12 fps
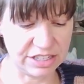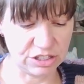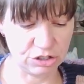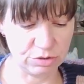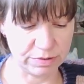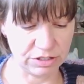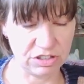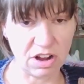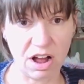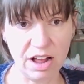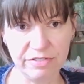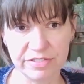super
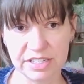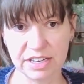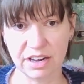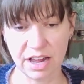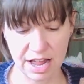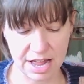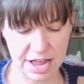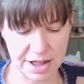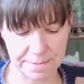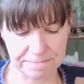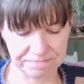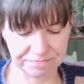soft,
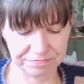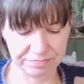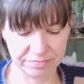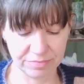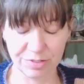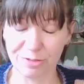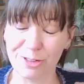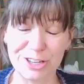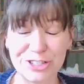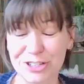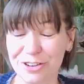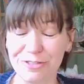which
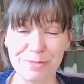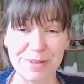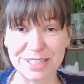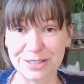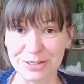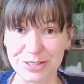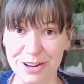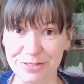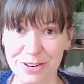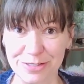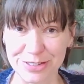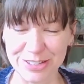is good for my So Soft
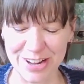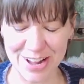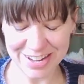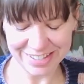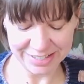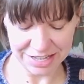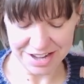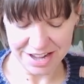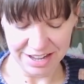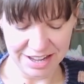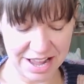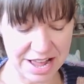Ruffle socks.
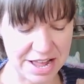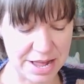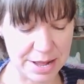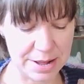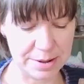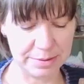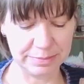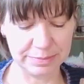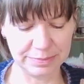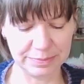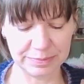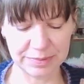
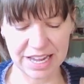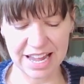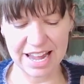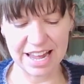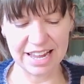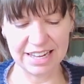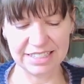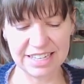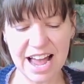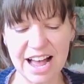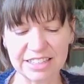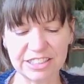And
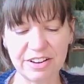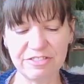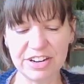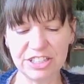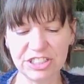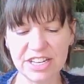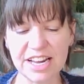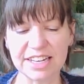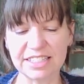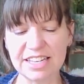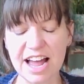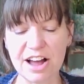yeah, so I finished
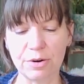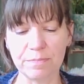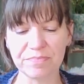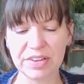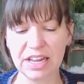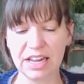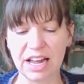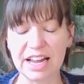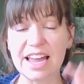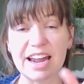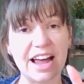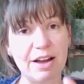this. Now,
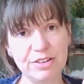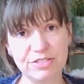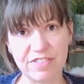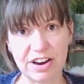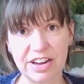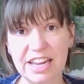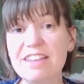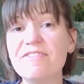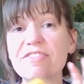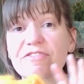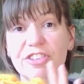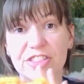again,
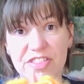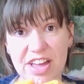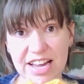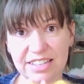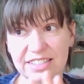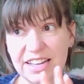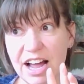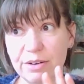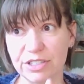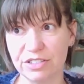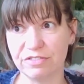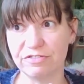even for this, I
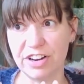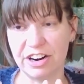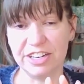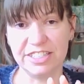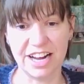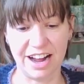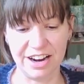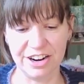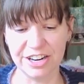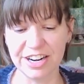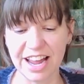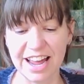was very
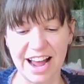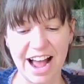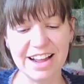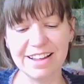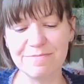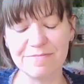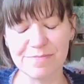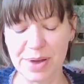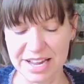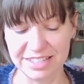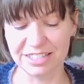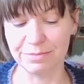tired, and I
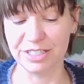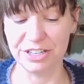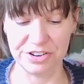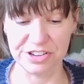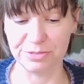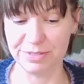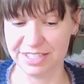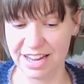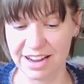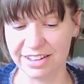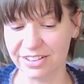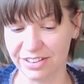made some serious
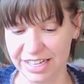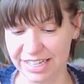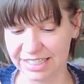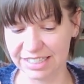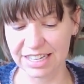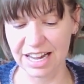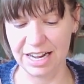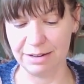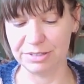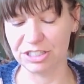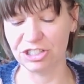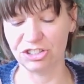mistakes on this
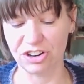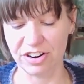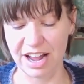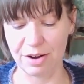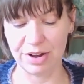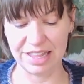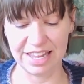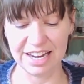to start out with.